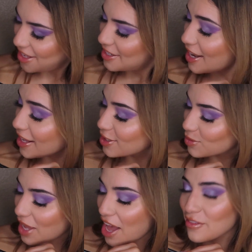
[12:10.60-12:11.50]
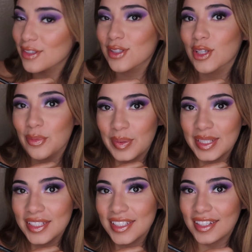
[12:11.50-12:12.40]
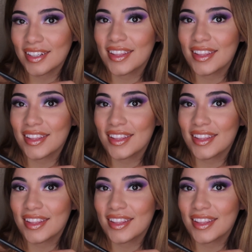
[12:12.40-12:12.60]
Next we have Serpent.